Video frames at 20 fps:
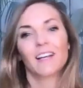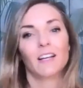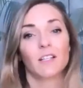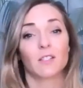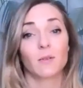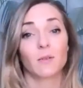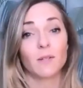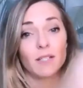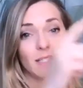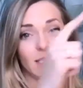
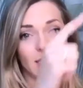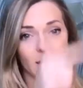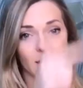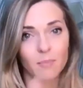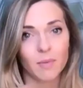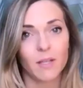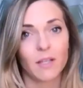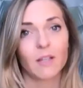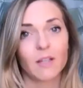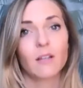So it
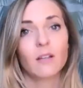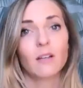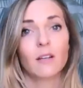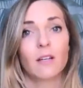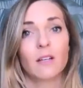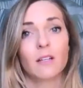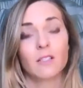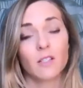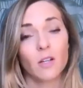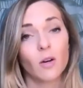dipping
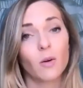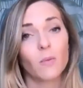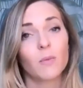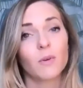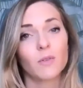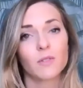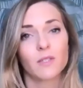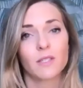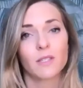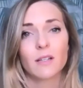to
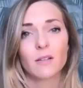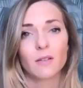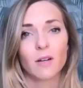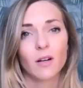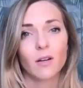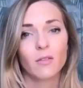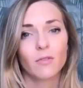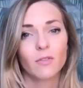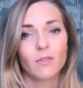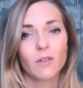almost
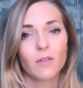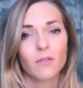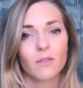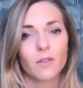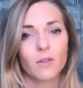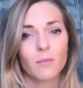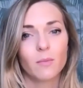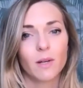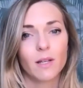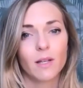0 for a
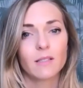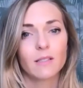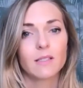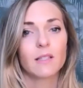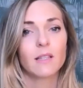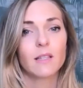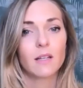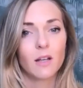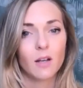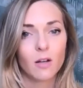few months
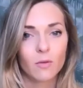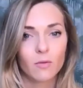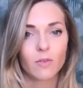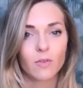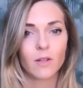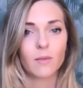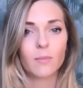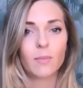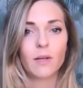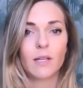and then
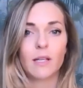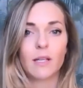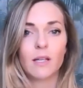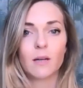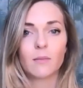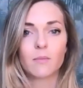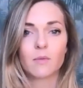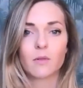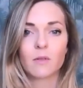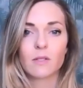hopefully picking
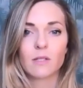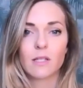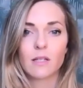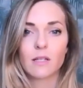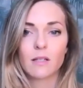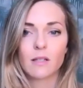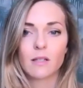up towards the end of